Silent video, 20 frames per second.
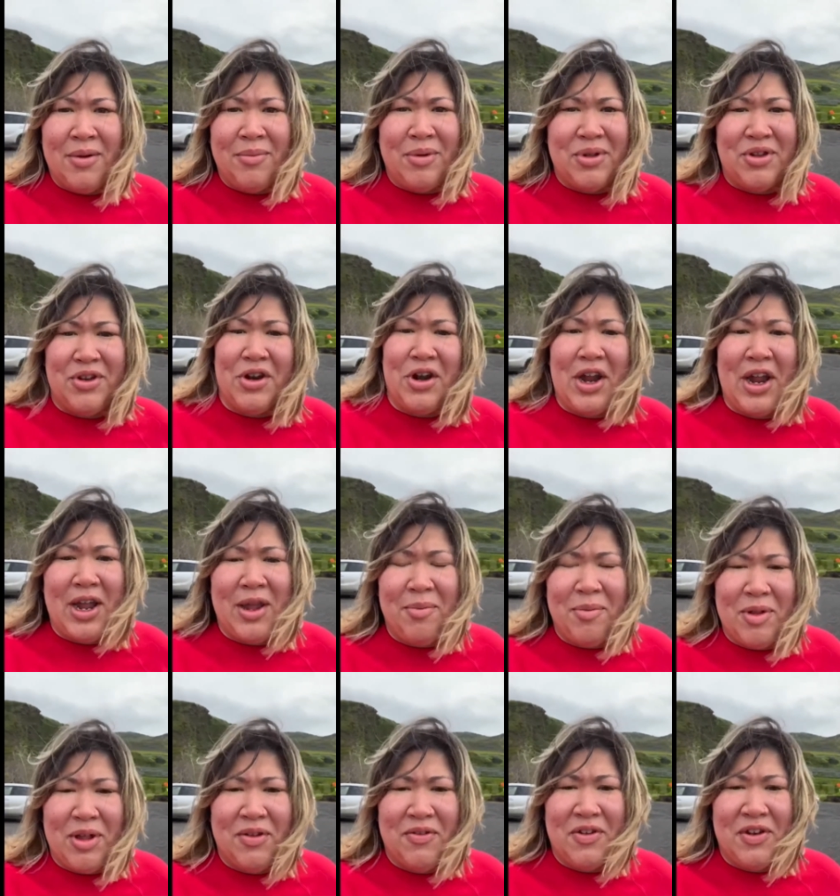Mr.
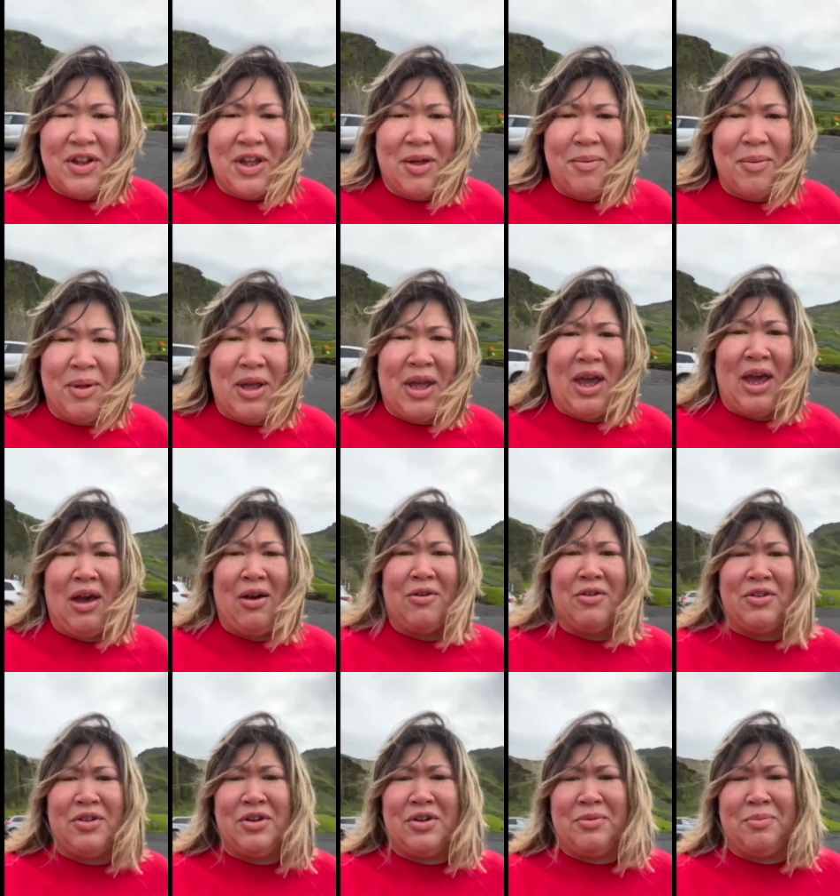Hames, you have to tell me, how
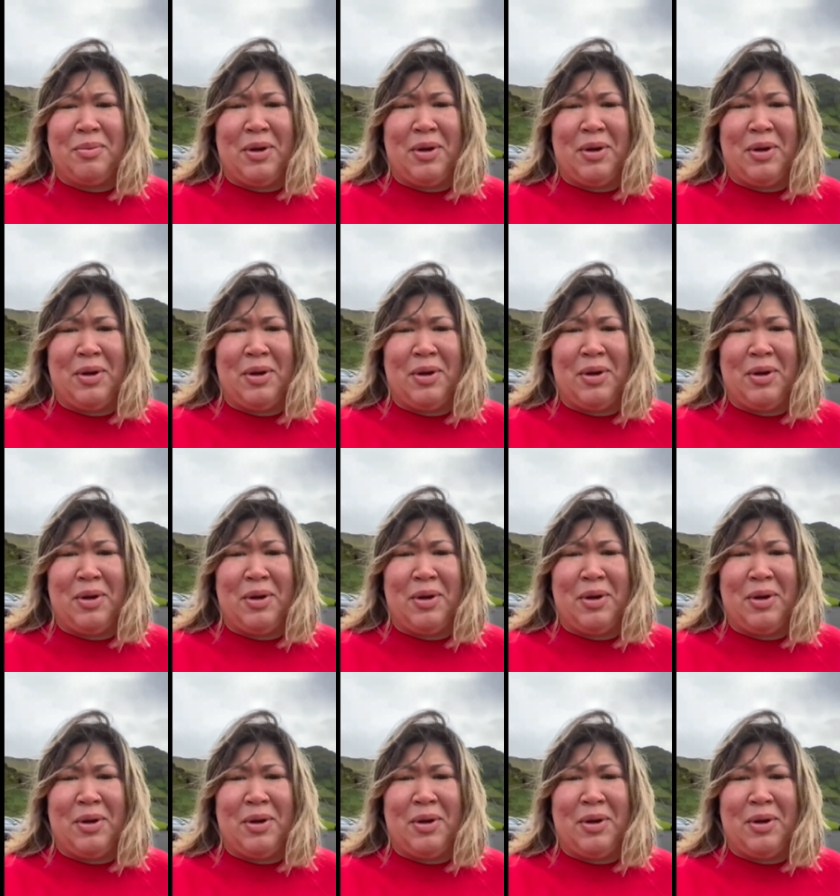is it